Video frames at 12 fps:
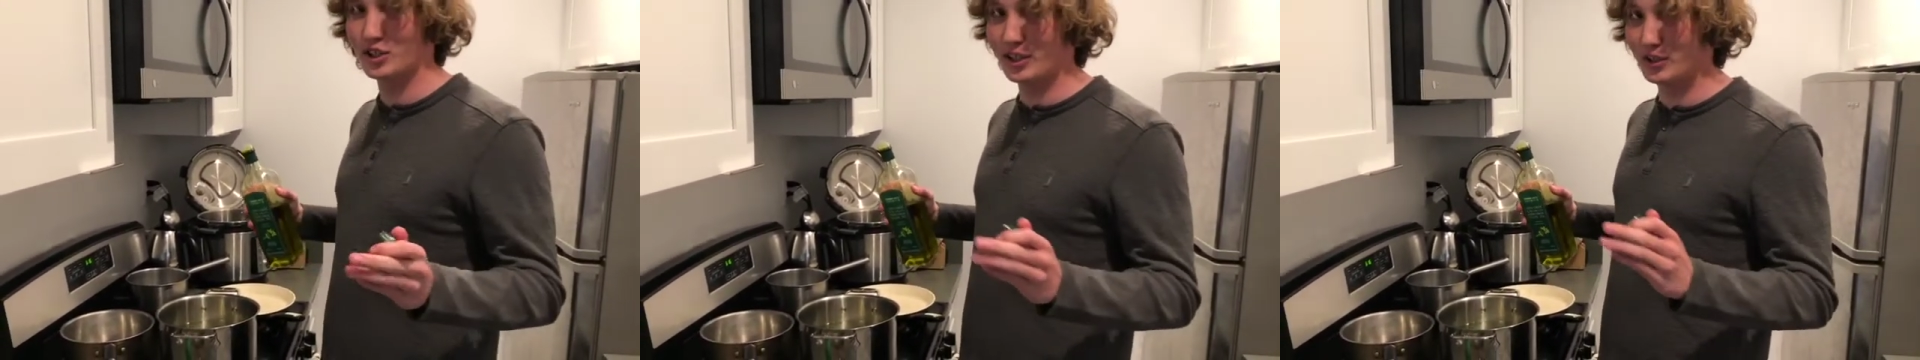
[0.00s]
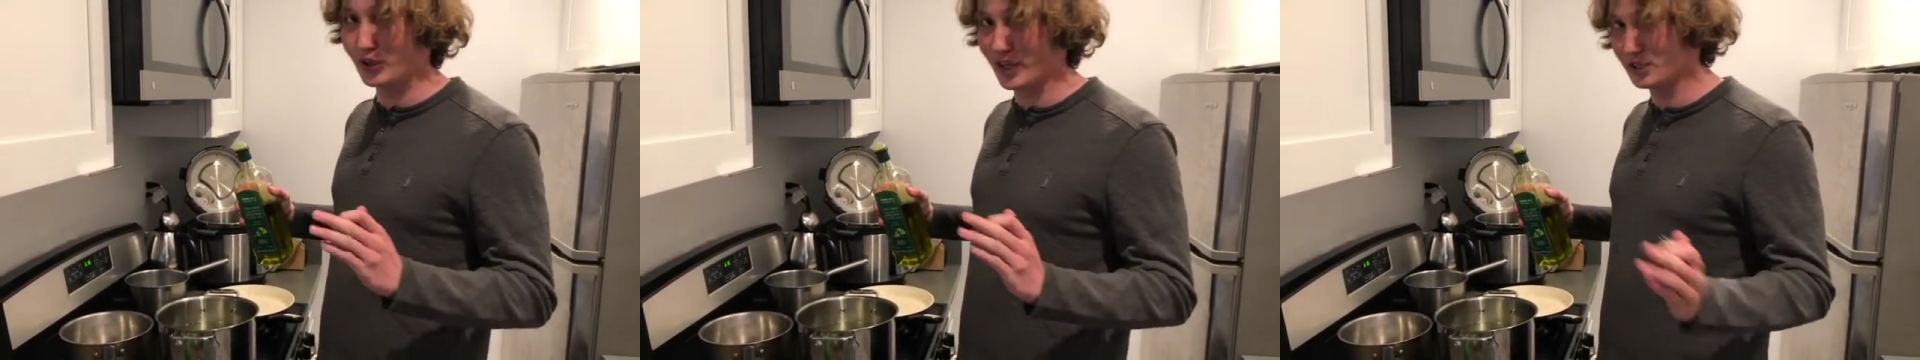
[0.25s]
and
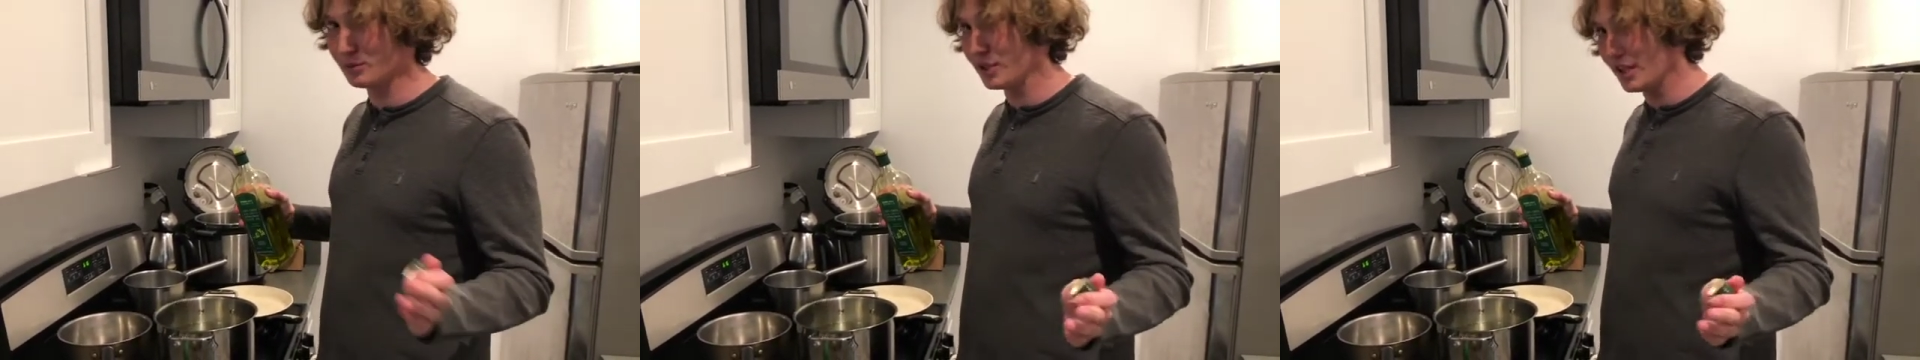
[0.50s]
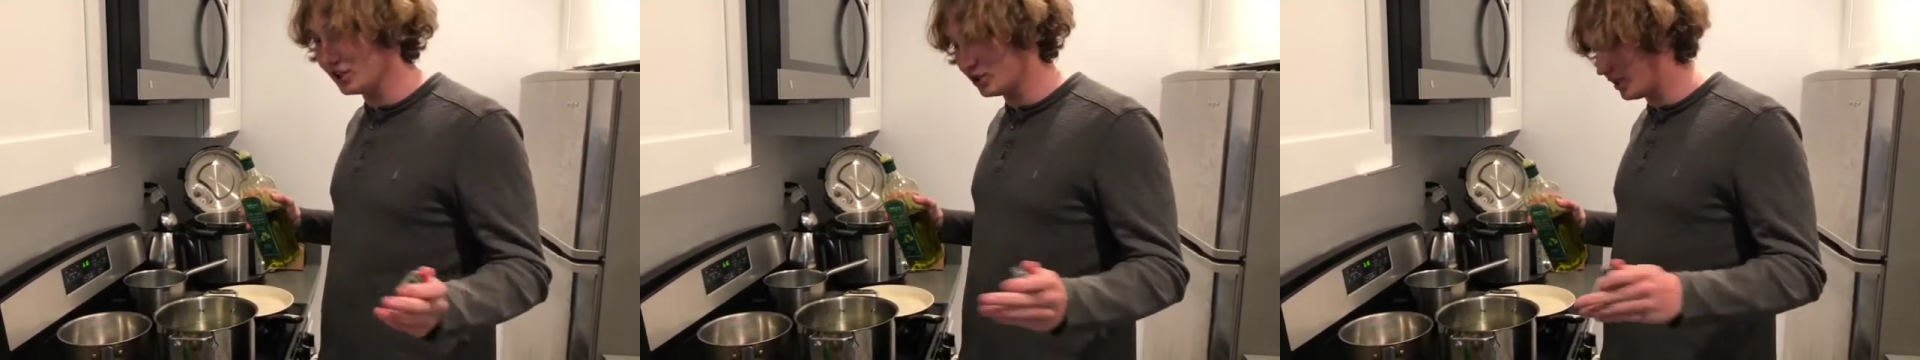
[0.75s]

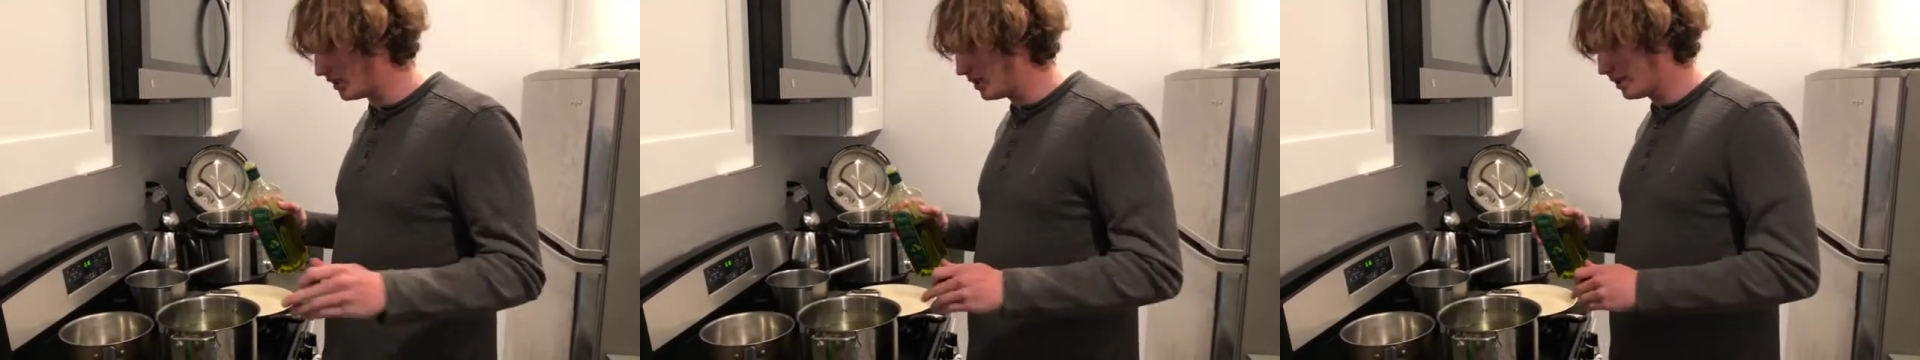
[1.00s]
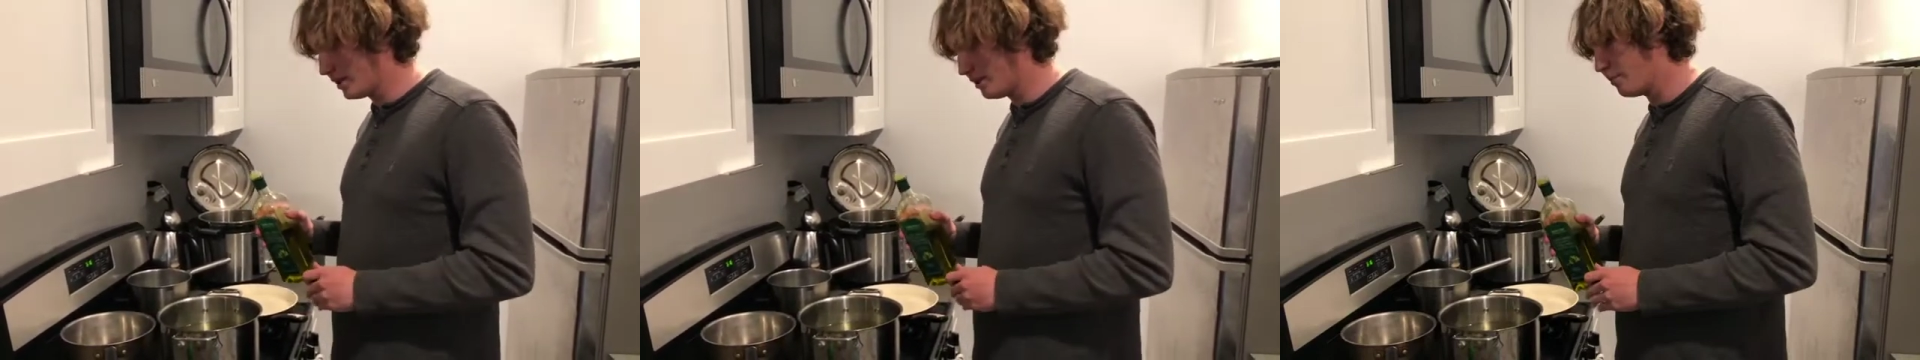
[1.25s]
transportation.
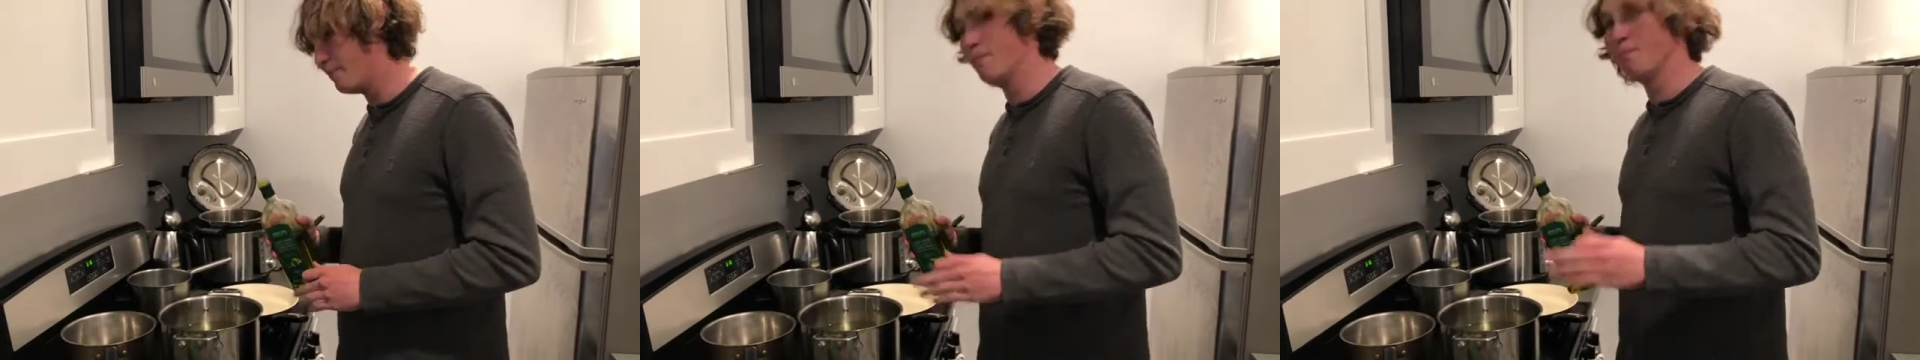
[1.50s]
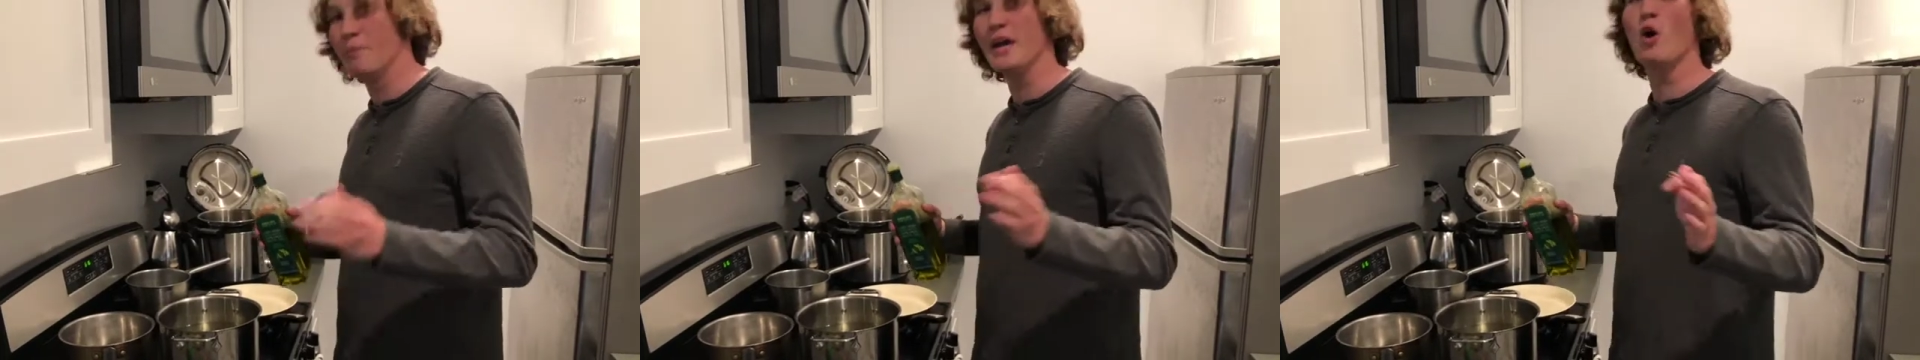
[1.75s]

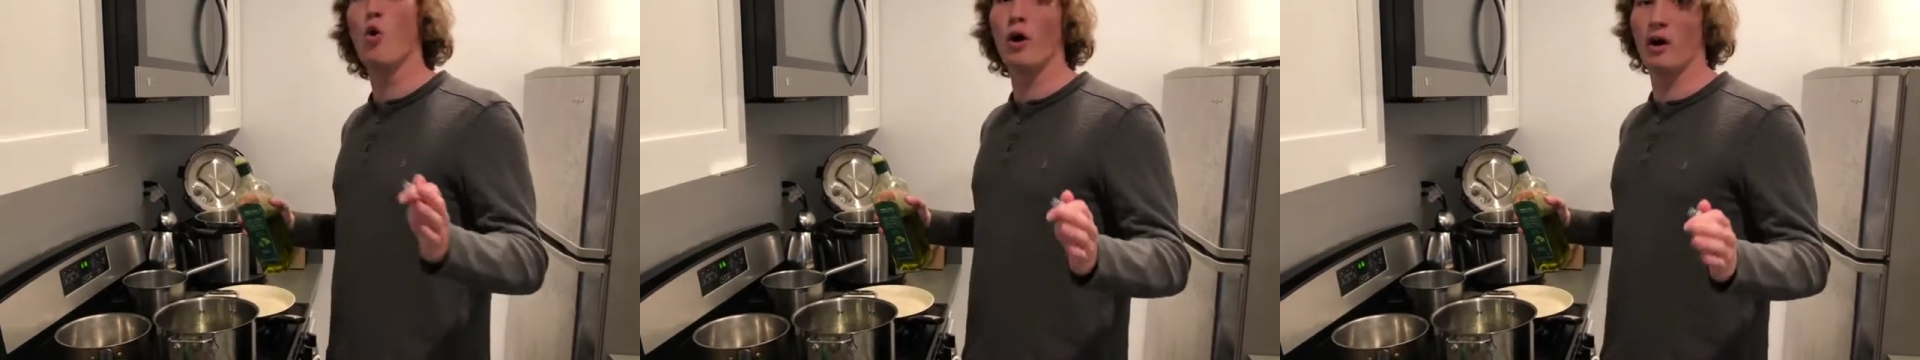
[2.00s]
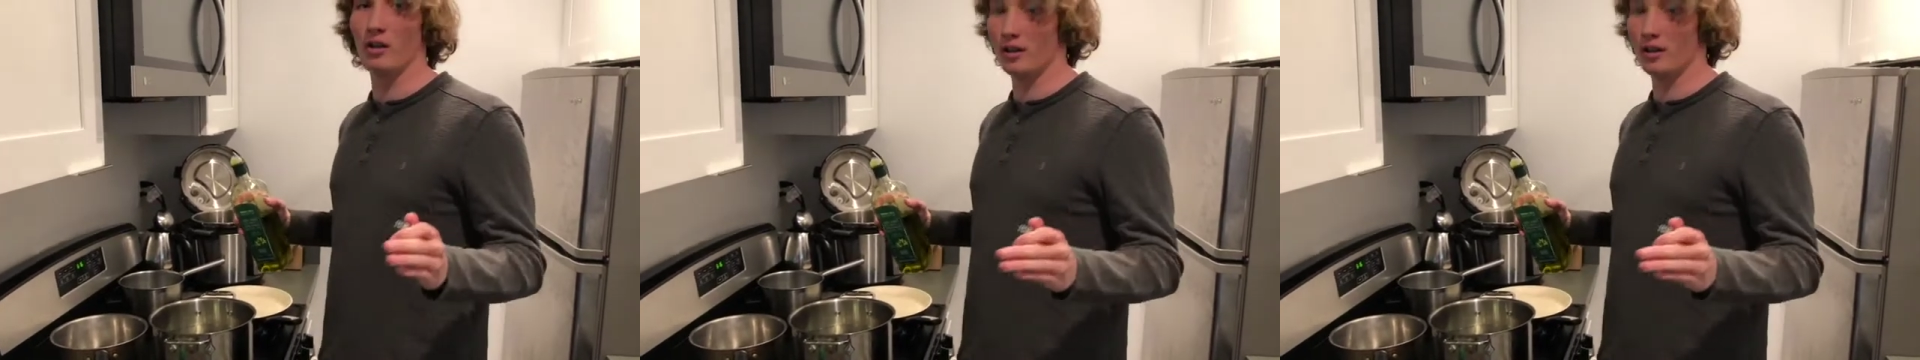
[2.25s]
Big oil,